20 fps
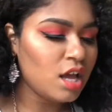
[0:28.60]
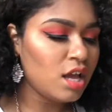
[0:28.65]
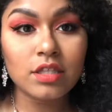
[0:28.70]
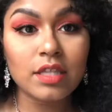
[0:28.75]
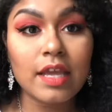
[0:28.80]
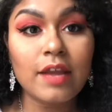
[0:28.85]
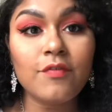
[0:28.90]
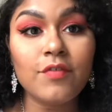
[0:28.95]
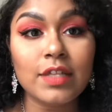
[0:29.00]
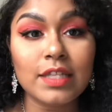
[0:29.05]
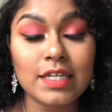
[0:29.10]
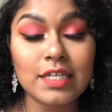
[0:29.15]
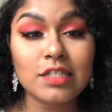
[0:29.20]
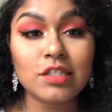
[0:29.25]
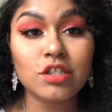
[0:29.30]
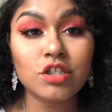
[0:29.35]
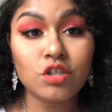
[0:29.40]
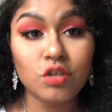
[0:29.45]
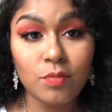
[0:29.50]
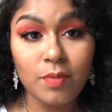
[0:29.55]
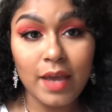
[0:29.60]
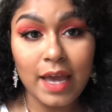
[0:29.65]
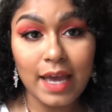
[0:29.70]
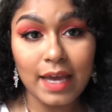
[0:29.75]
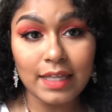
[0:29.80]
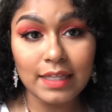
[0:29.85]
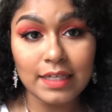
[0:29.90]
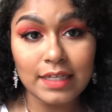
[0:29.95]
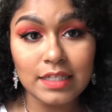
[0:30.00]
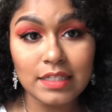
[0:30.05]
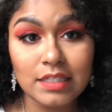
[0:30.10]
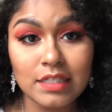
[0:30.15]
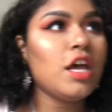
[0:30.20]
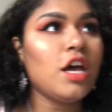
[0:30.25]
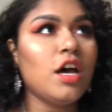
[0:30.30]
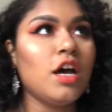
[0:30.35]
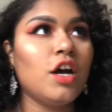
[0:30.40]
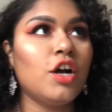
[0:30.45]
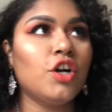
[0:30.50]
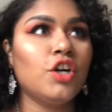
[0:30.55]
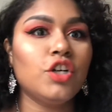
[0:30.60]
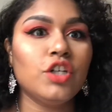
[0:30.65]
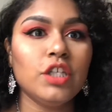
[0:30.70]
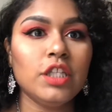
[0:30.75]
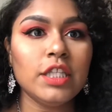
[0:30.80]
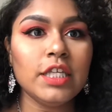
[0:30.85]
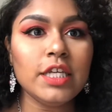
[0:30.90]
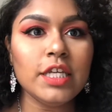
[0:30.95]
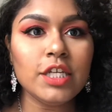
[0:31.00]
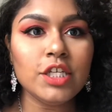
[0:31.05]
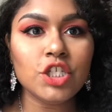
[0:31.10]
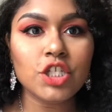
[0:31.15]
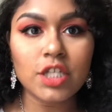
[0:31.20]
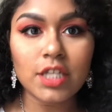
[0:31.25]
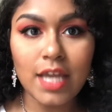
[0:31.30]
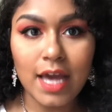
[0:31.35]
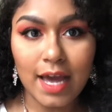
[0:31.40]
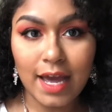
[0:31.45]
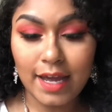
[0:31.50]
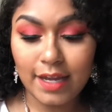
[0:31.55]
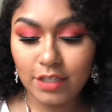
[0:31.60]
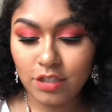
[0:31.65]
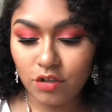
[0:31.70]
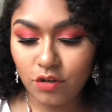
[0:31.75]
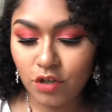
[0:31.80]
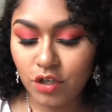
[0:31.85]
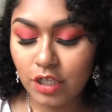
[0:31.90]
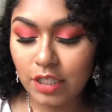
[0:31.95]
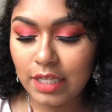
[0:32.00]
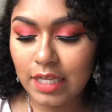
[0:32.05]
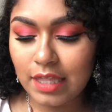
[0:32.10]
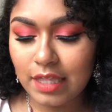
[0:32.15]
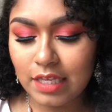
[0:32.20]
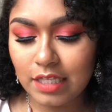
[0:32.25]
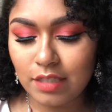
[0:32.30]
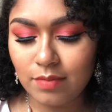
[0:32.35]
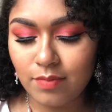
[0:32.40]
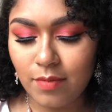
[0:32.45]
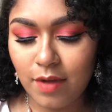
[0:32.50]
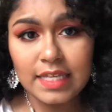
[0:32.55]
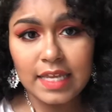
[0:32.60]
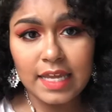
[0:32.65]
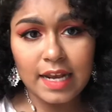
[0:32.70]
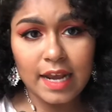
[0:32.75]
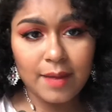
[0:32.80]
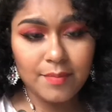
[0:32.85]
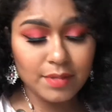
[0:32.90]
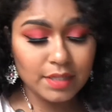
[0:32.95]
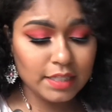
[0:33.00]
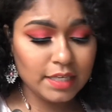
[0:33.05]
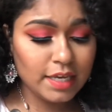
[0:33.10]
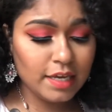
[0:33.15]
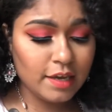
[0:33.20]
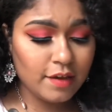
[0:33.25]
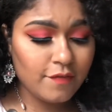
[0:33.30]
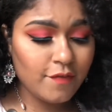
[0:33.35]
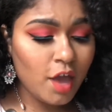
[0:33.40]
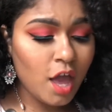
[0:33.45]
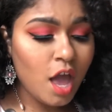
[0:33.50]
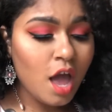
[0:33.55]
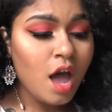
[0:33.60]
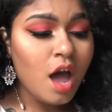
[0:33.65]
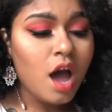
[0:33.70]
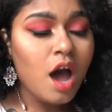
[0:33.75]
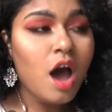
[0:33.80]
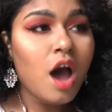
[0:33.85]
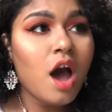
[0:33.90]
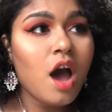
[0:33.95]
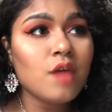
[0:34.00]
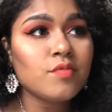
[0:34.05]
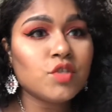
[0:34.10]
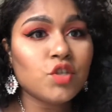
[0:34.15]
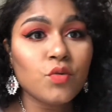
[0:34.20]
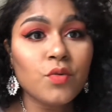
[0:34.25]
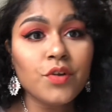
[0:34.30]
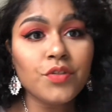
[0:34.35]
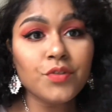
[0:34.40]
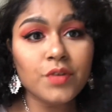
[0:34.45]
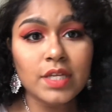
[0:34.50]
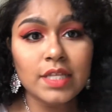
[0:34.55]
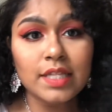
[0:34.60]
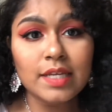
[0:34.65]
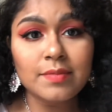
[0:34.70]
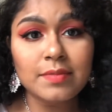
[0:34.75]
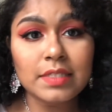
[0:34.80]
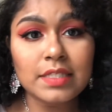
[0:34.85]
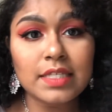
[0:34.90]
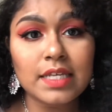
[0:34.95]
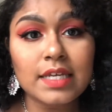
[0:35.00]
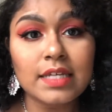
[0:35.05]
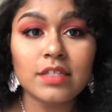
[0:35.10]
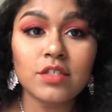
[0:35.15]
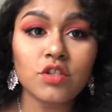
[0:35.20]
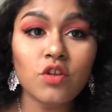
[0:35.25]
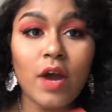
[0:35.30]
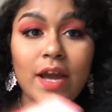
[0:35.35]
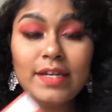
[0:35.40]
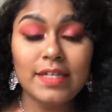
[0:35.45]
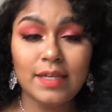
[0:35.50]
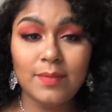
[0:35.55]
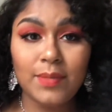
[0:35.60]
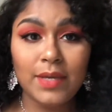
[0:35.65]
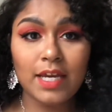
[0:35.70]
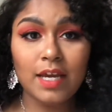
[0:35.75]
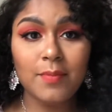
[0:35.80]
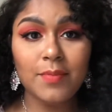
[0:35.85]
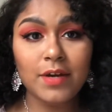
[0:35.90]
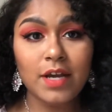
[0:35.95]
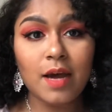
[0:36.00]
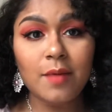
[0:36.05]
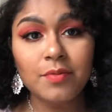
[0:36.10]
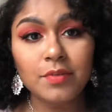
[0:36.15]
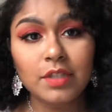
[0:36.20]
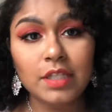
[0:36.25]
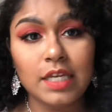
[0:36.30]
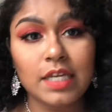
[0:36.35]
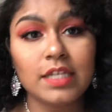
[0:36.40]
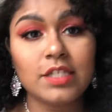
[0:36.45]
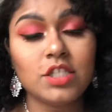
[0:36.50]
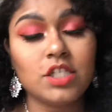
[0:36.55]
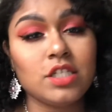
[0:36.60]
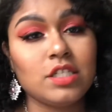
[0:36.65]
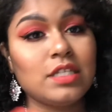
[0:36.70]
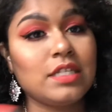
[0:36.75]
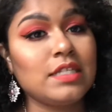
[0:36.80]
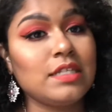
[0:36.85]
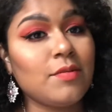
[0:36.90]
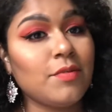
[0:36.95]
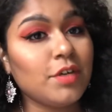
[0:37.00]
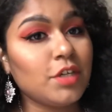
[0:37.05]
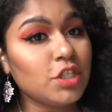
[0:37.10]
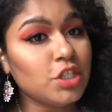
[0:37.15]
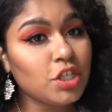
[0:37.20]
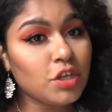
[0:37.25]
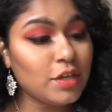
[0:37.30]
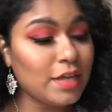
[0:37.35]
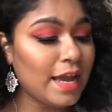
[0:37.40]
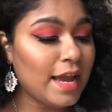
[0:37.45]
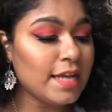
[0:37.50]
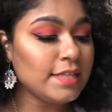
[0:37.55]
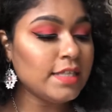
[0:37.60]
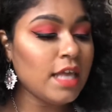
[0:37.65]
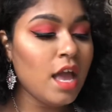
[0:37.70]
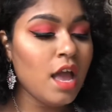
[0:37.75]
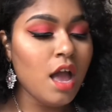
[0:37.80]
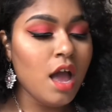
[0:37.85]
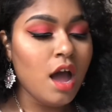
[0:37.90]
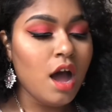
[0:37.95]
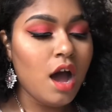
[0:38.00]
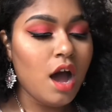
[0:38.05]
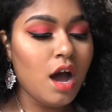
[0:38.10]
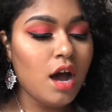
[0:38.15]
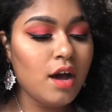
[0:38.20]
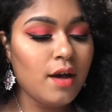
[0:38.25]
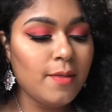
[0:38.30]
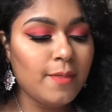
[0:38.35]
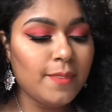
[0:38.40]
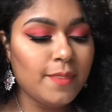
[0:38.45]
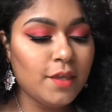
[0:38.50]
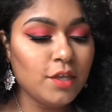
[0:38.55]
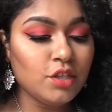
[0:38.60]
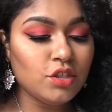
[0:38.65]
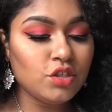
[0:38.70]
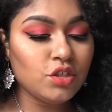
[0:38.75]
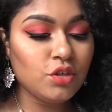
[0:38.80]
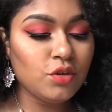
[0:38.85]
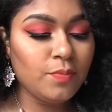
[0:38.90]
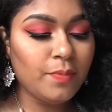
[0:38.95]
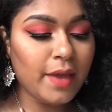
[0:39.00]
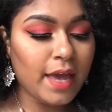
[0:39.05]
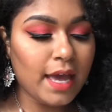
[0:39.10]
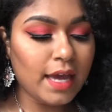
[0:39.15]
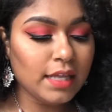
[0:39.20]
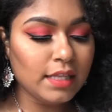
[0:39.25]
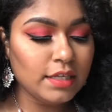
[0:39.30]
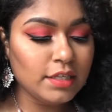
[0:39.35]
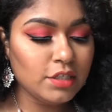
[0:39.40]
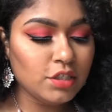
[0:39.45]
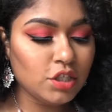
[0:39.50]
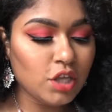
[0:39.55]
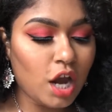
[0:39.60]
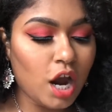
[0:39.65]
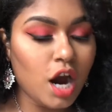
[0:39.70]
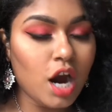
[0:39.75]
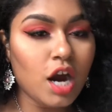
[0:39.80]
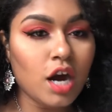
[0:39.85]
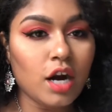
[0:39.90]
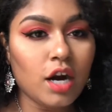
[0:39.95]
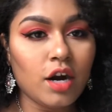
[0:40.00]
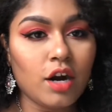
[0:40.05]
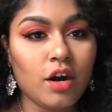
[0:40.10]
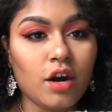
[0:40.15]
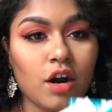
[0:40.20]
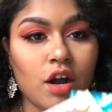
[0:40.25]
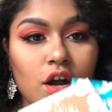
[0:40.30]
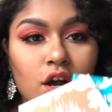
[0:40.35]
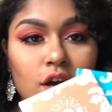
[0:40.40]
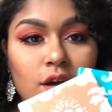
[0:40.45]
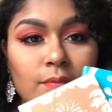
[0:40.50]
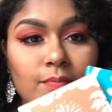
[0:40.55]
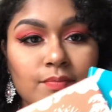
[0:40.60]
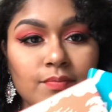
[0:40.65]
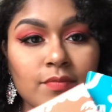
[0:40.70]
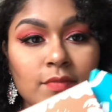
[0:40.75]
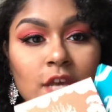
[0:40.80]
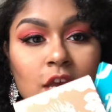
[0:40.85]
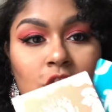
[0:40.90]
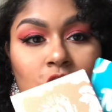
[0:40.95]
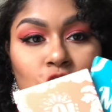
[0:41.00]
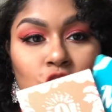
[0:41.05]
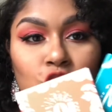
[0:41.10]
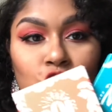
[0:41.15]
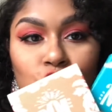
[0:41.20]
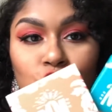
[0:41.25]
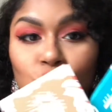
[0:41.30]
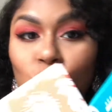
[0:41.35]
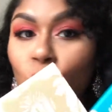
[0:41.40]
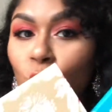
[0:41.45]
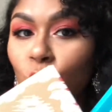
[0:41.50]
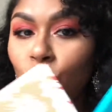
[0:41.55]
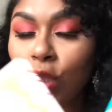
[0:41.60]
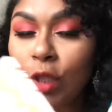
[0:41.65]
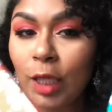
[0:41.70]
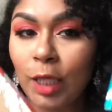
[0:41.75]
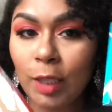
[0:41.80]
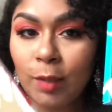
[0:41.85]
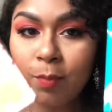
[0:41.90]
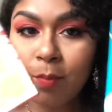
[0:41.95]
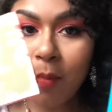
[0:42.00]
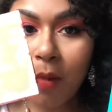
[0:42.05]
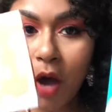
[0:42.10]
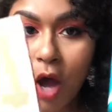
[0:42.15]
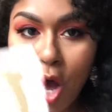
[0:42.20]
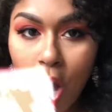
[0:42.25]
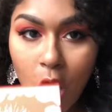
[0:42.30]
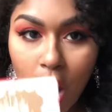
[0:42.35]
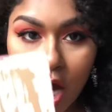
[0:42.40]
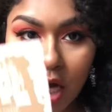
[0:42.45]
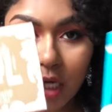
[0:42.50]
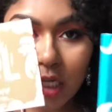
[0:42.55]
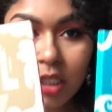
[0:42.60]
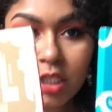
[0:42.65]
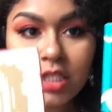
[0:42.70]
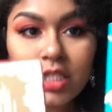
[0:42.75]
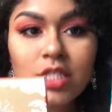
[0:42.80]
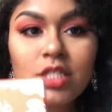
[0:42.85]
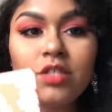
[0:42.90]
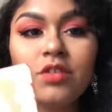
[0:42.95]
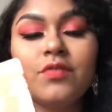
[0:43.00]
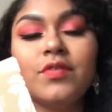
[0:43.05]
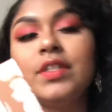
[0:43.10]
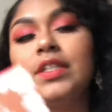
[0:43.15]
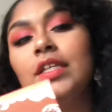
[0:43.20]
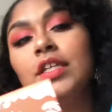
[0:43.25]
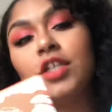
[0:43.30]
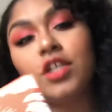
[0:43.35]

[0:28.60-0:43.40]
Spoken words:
They released 2 palettes early July, so early this and I believe 2 or 3 lipsticks. So I did pick up a couple things just because I want to show you guys. The 2 palettes are Soul and Mars. These are really